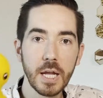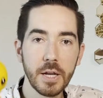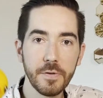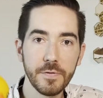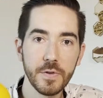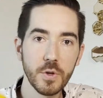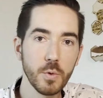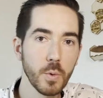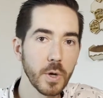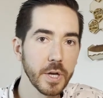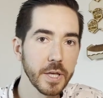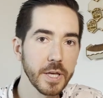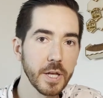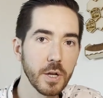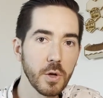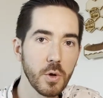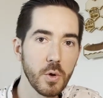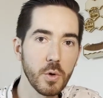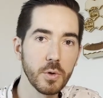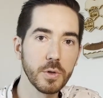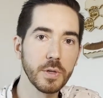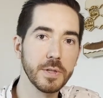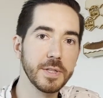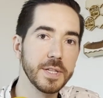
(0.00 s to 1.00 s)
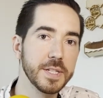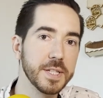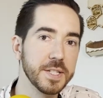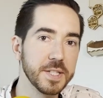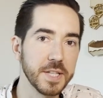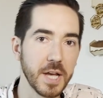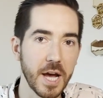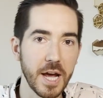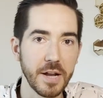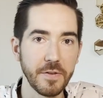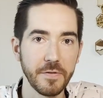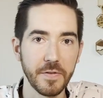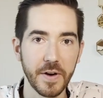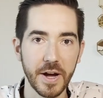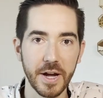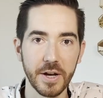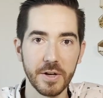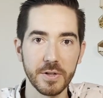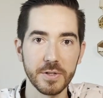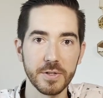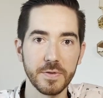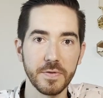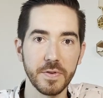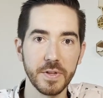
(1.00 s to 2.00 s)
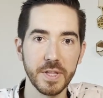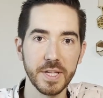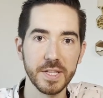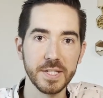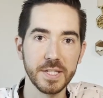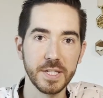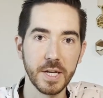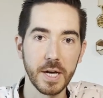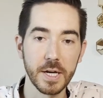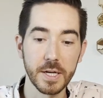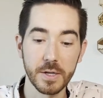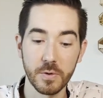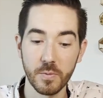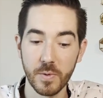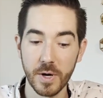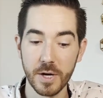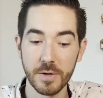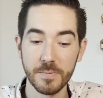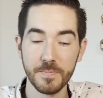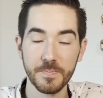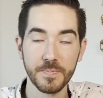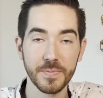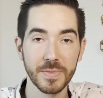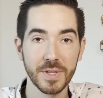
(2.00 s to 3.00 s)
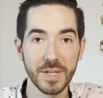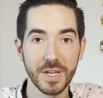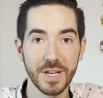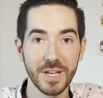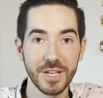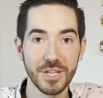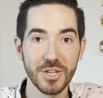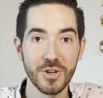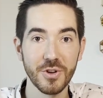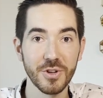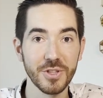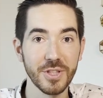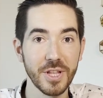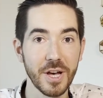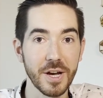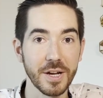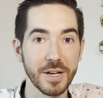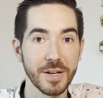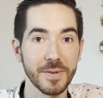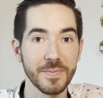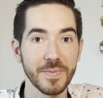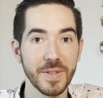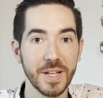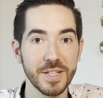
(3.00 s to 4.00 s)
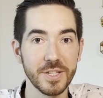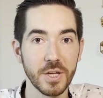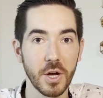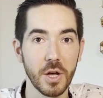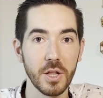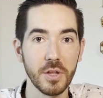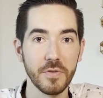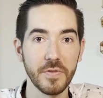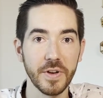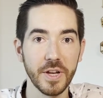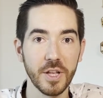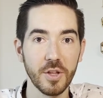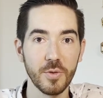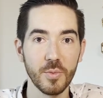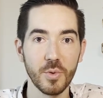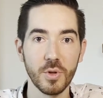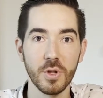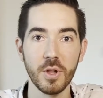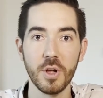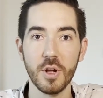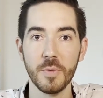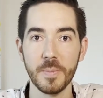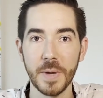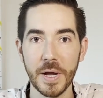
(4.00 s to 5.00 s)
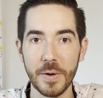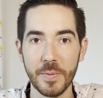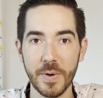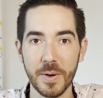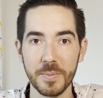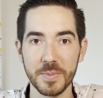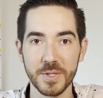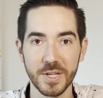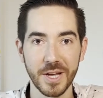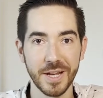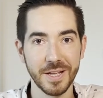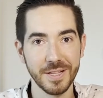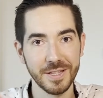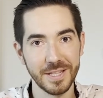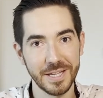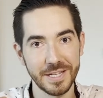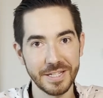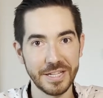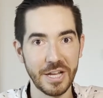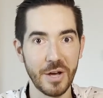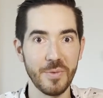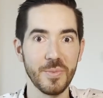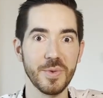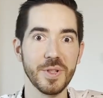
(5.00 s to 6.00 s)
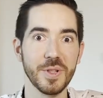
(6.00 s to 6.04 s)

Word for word: And if you wanna get a hold of the design files for this duck, well, you're in luck. It's all available on my website, linked down